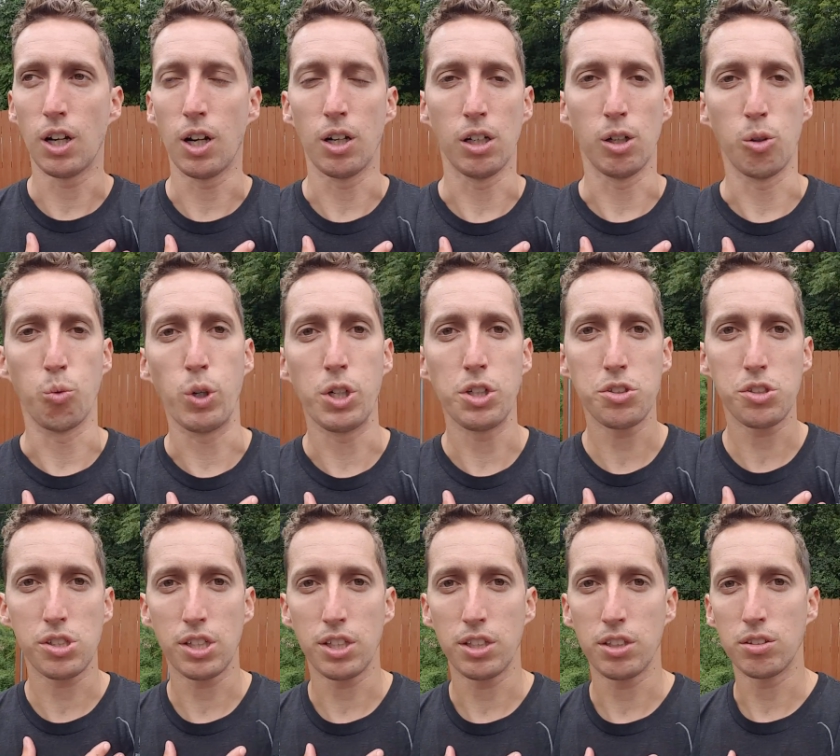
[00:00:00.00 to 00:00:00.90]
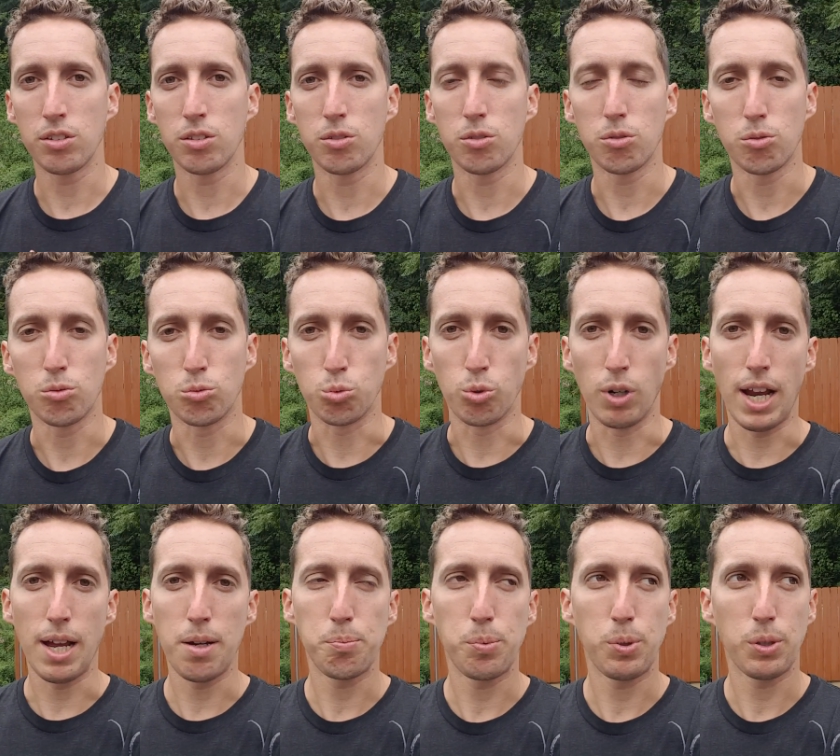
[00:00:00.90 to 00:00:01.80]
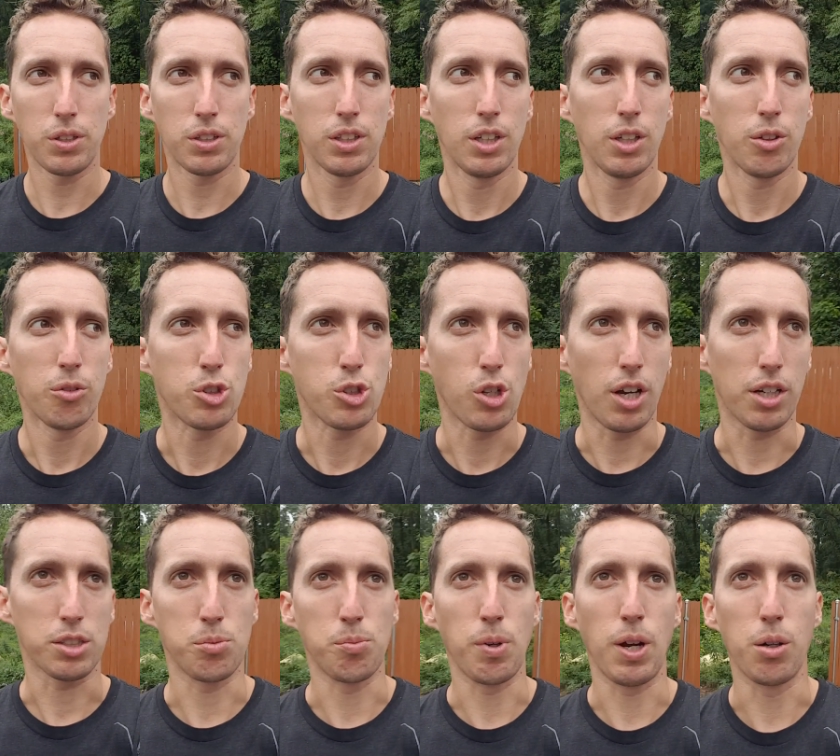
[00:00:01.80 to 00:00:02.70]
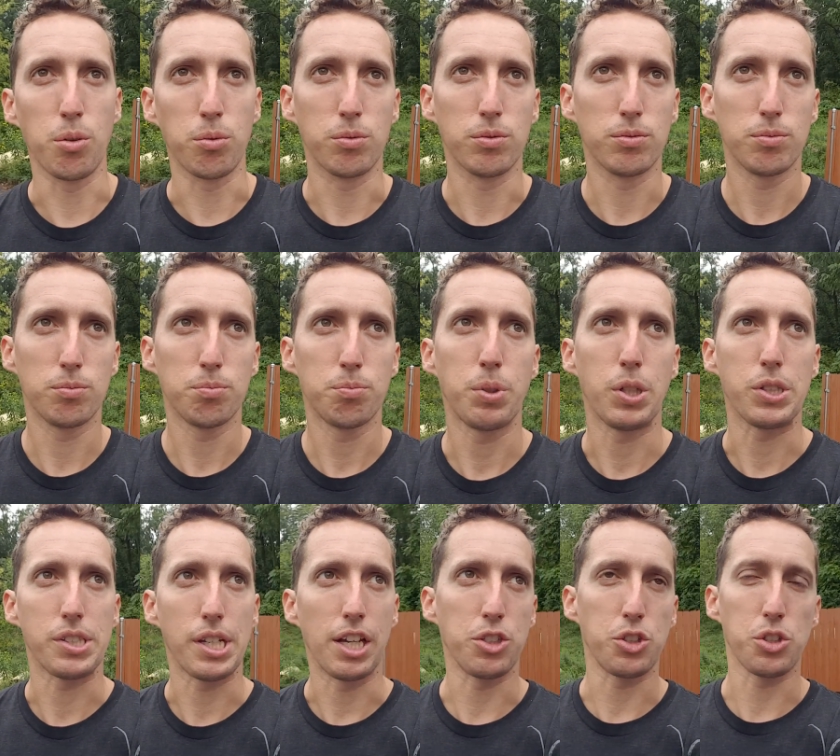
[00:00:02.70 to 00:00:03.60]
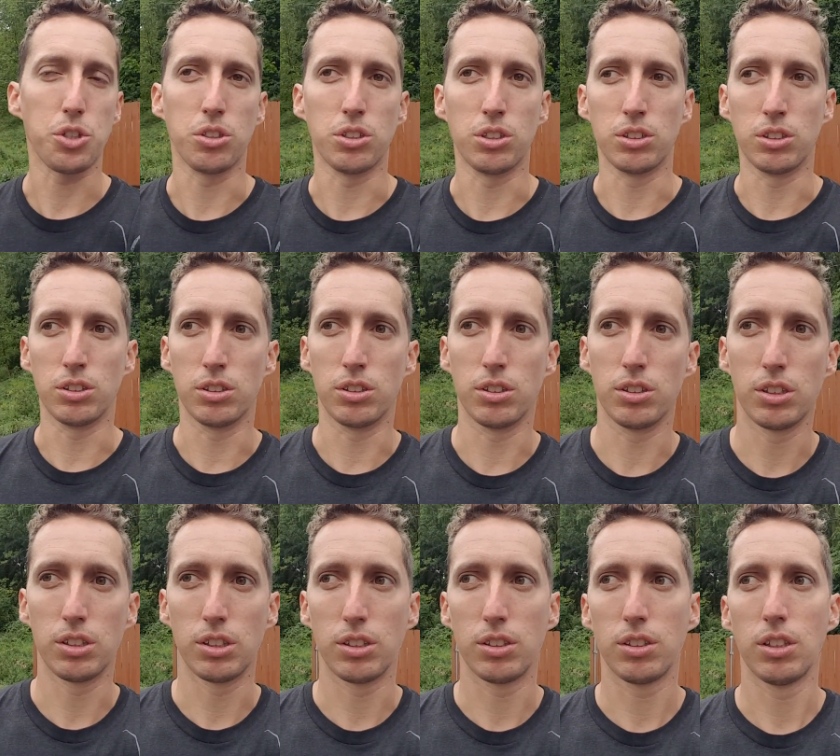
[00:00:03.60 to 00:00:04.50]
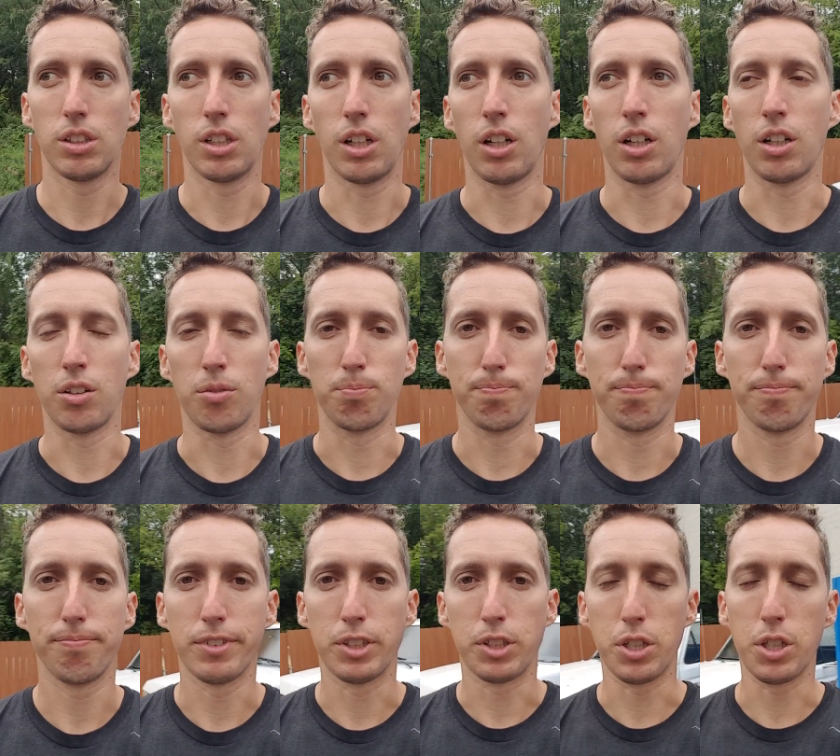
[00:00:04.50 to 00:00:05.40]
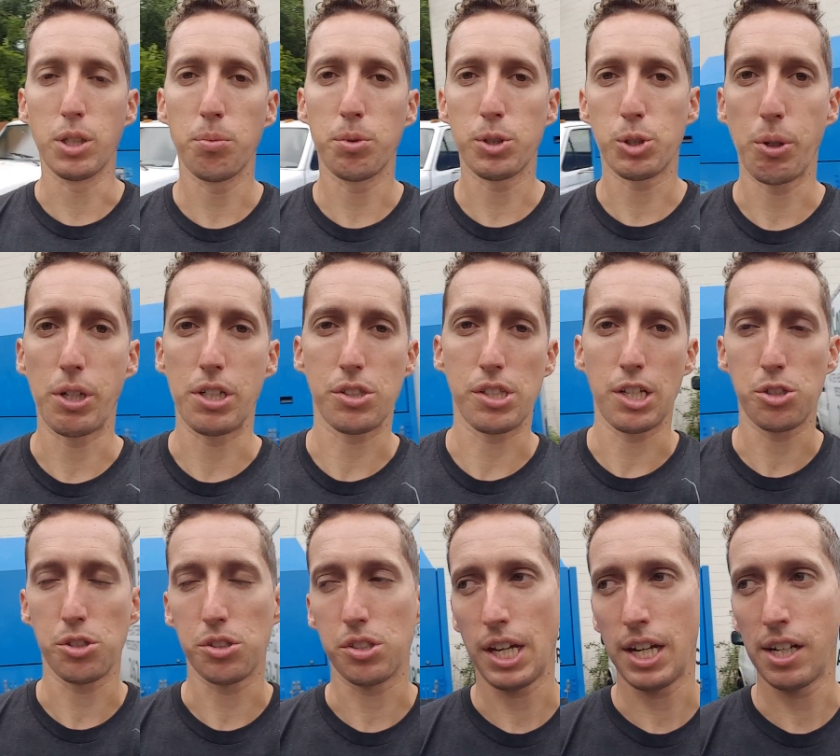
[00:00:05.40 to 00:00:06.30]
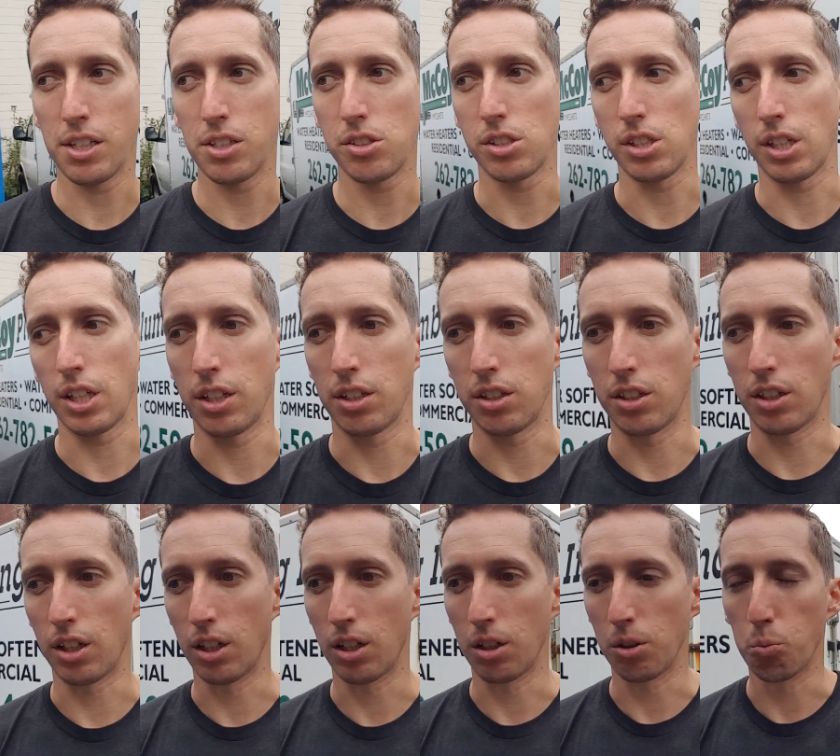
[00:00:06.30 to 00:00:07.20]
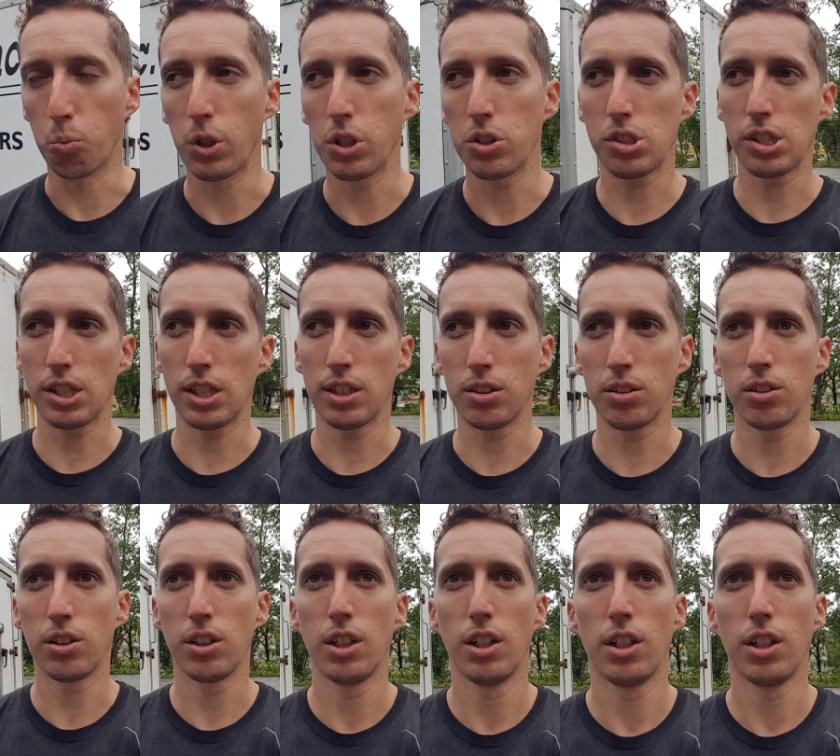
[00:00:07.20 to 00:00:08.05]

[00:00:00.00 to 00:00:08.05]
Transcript: Uh, Wilson Rep talked about potential uh, deal between Essential Tennis and uh, Wilson